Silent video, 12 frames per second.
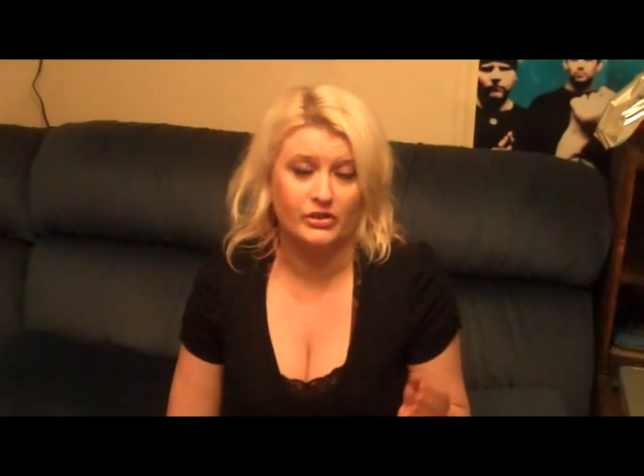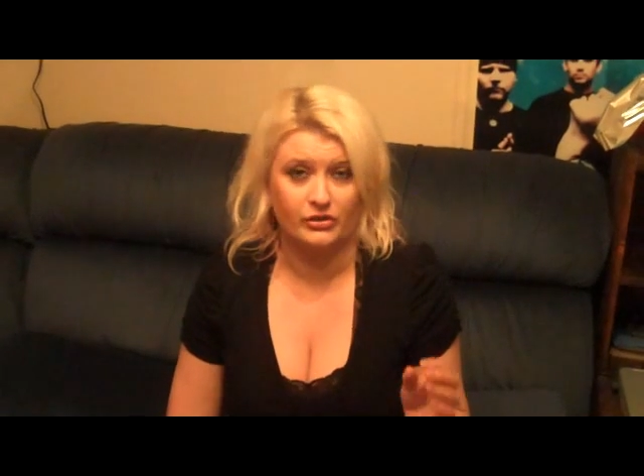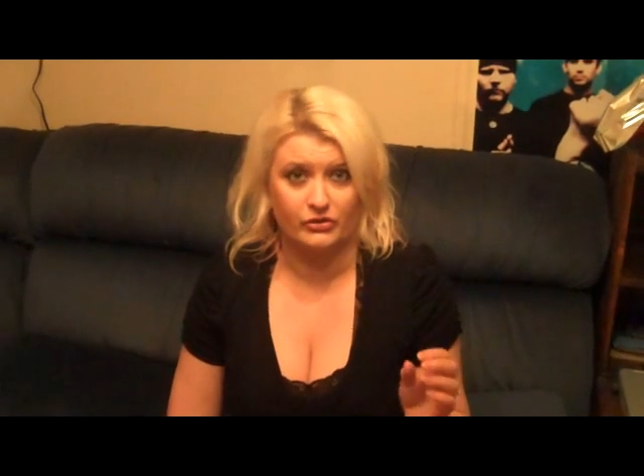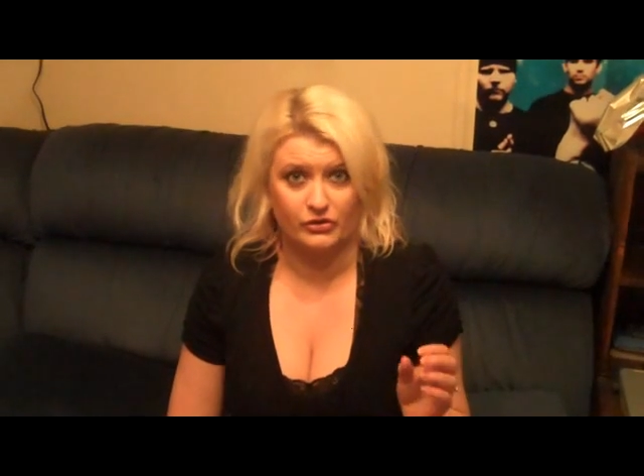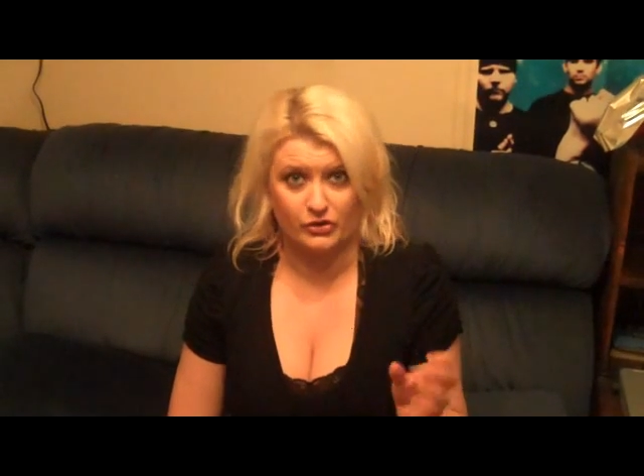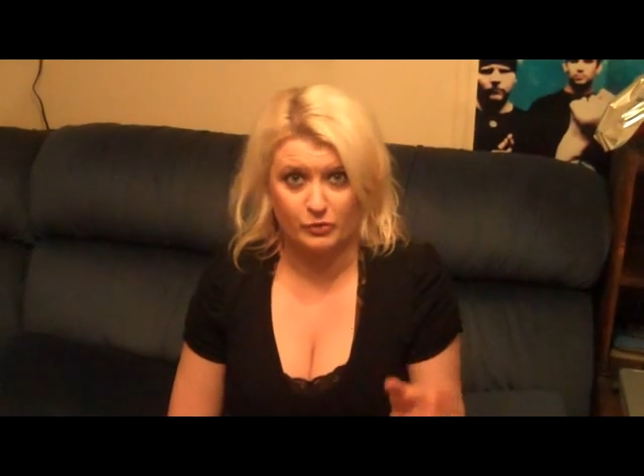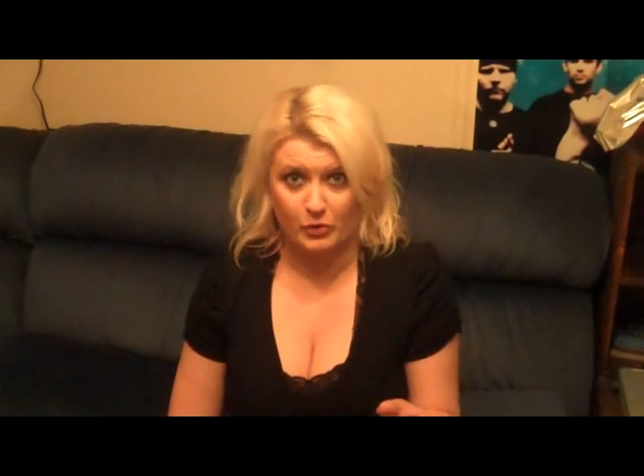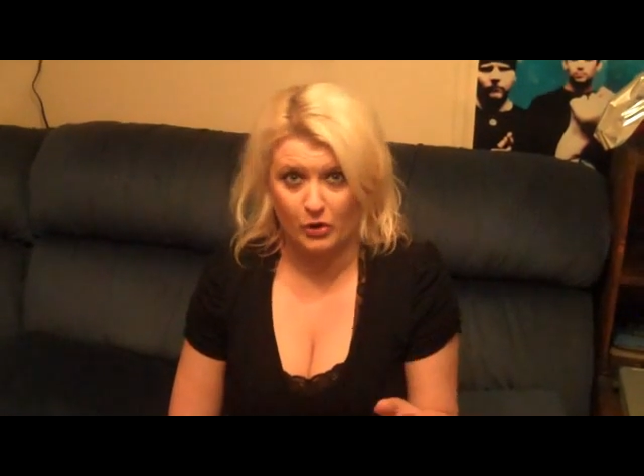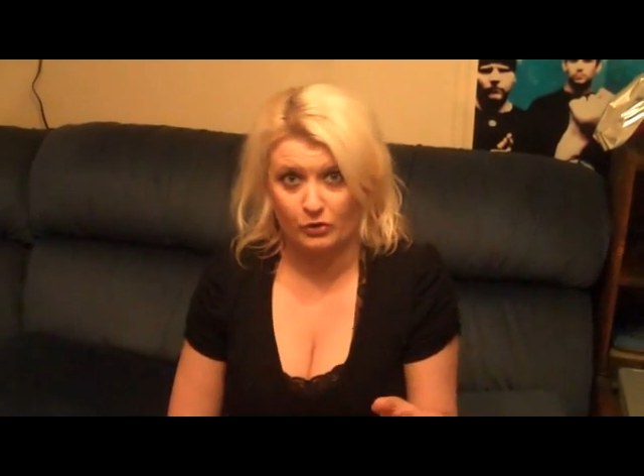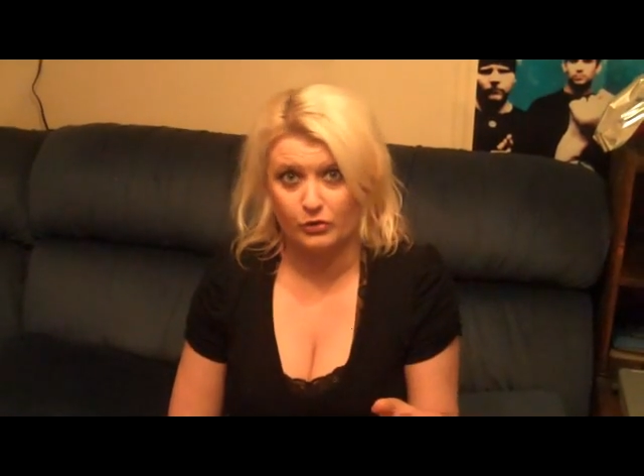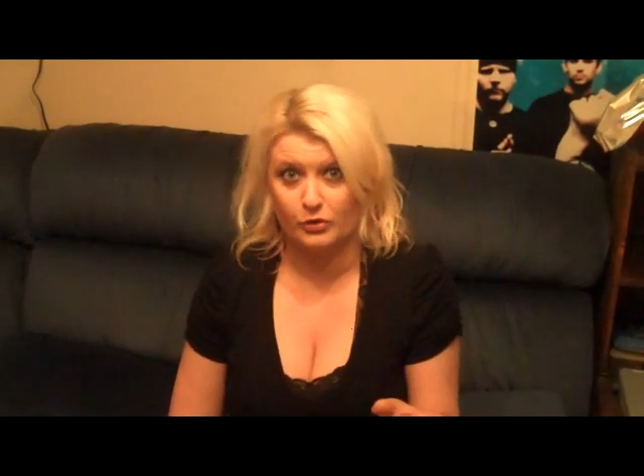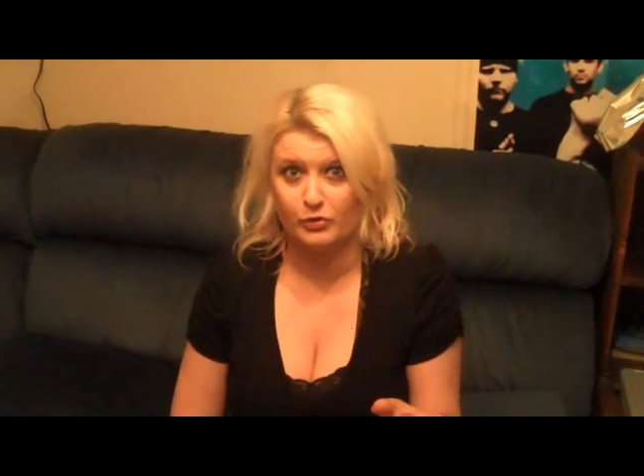and there's a
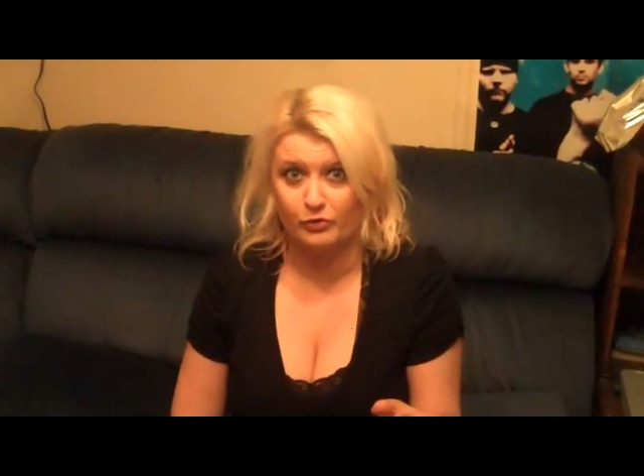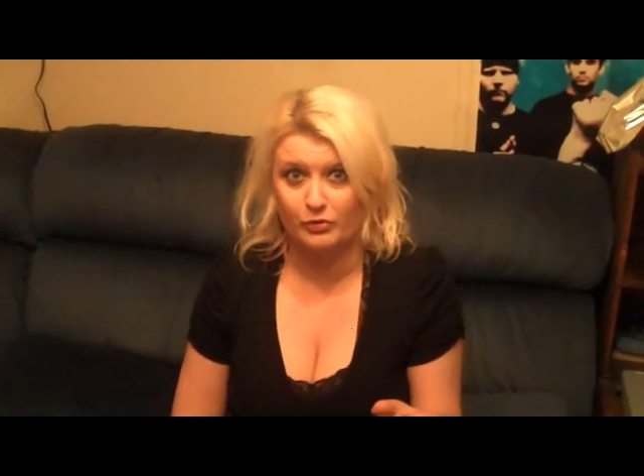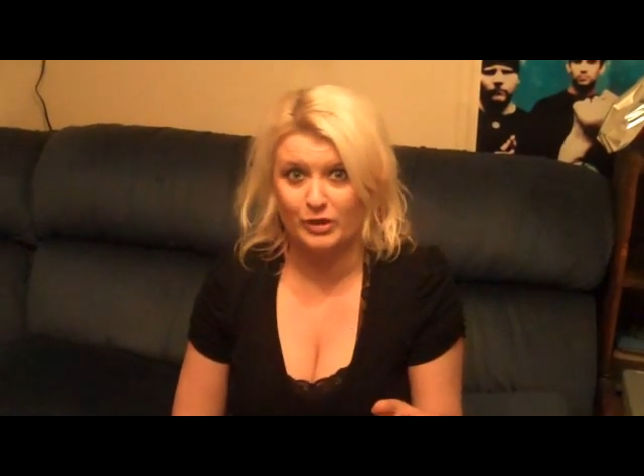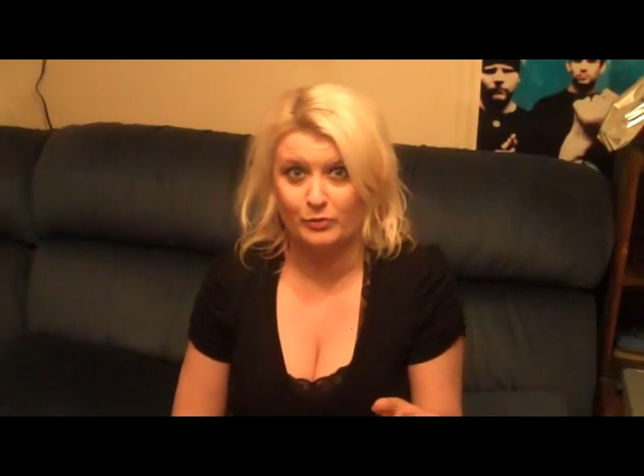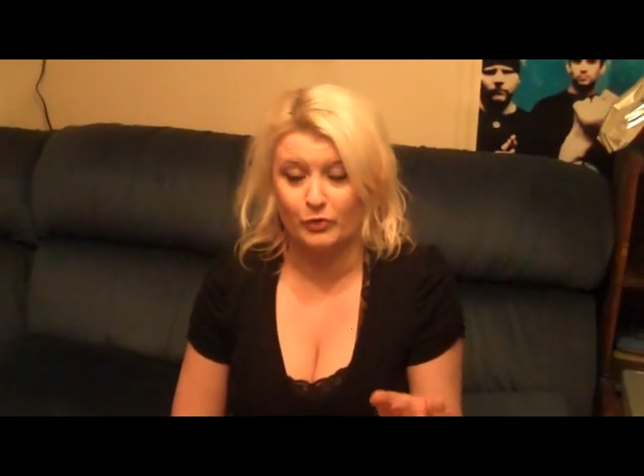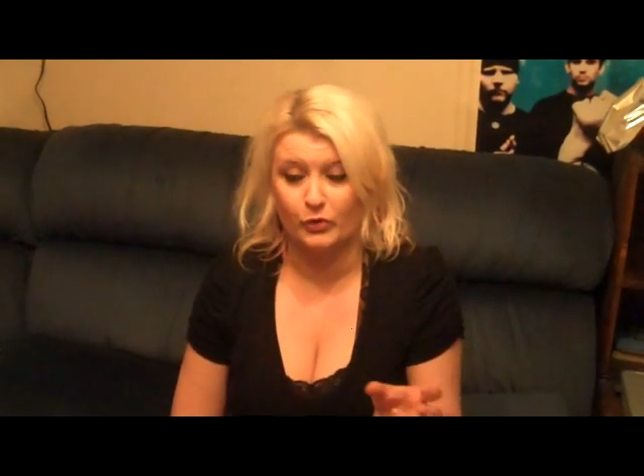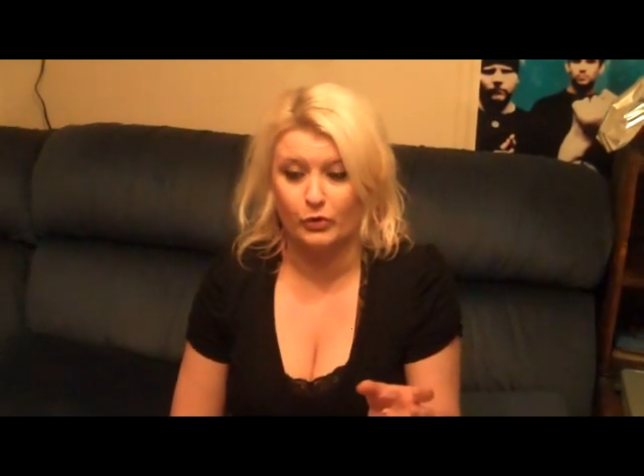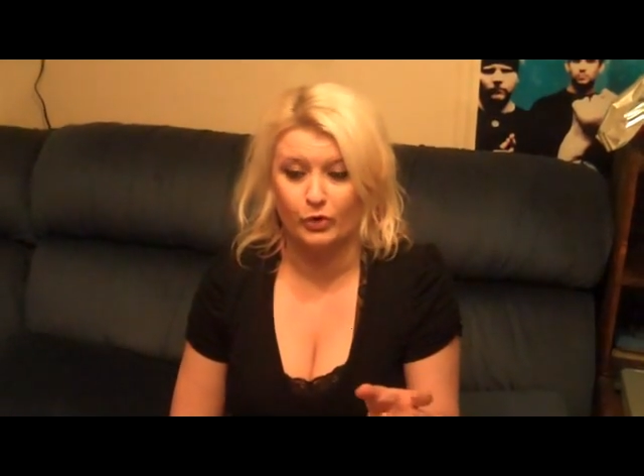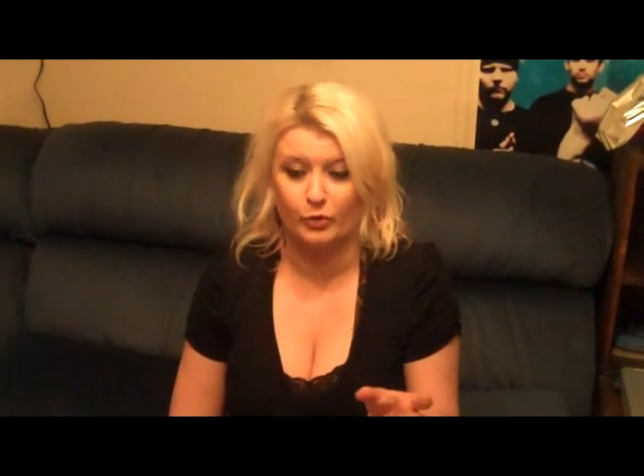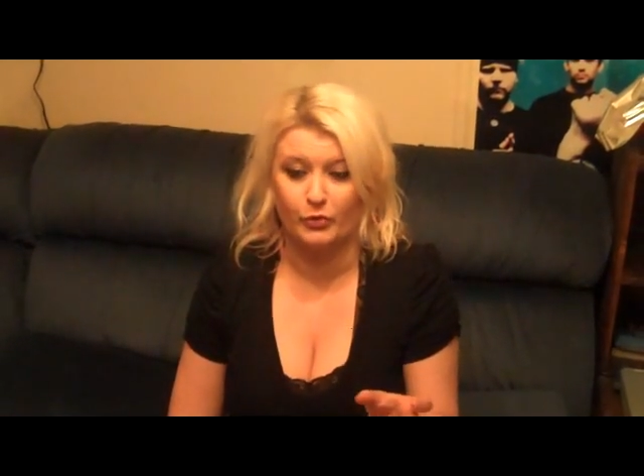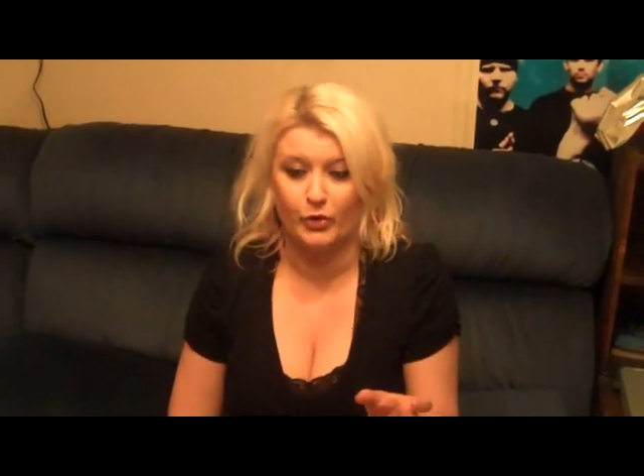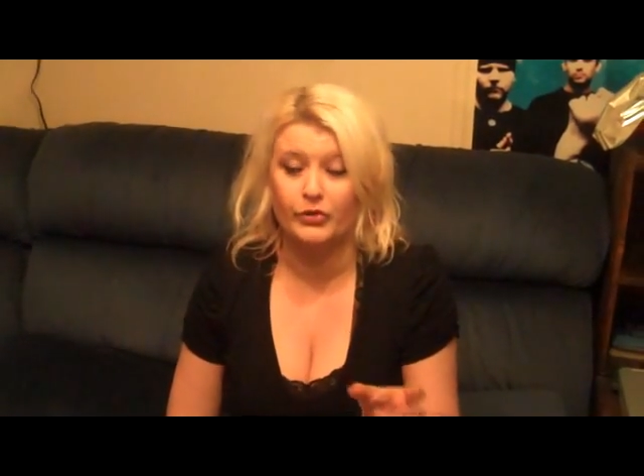small group of people who
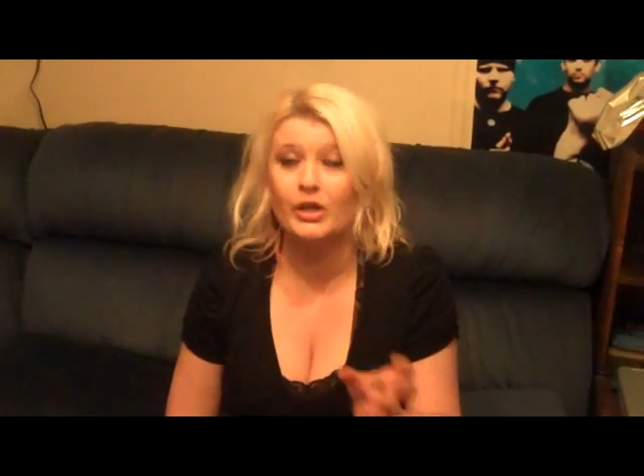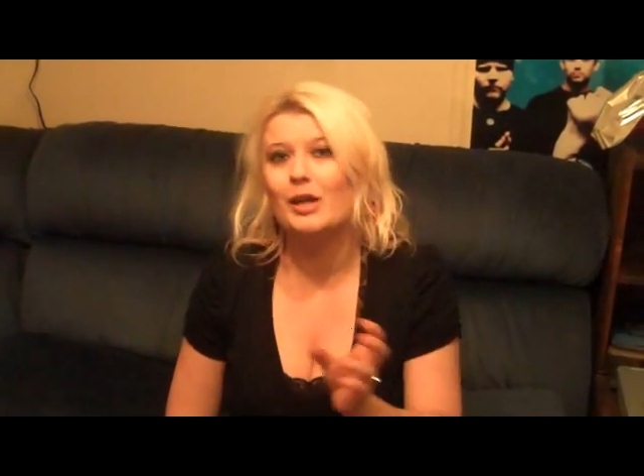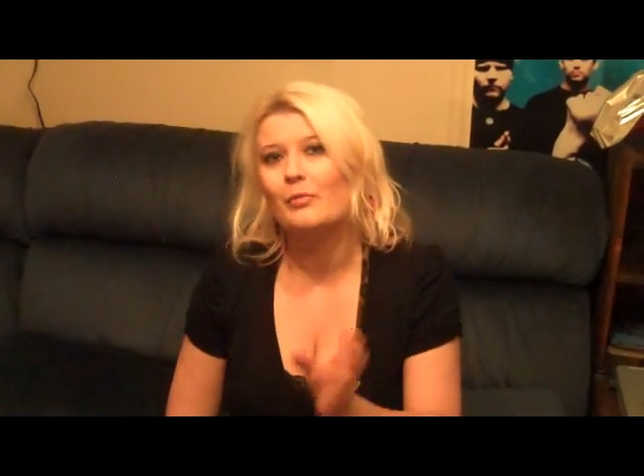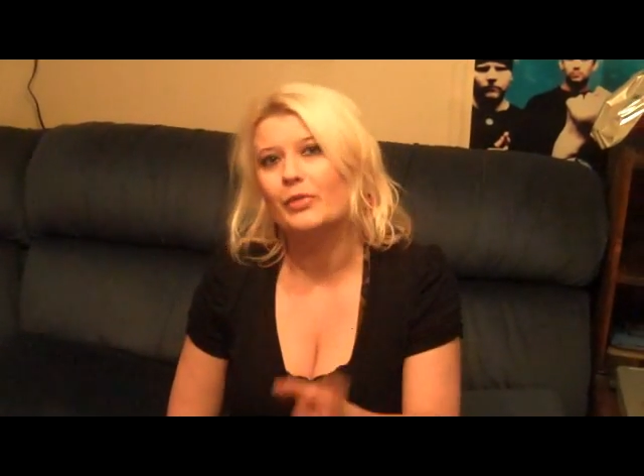are both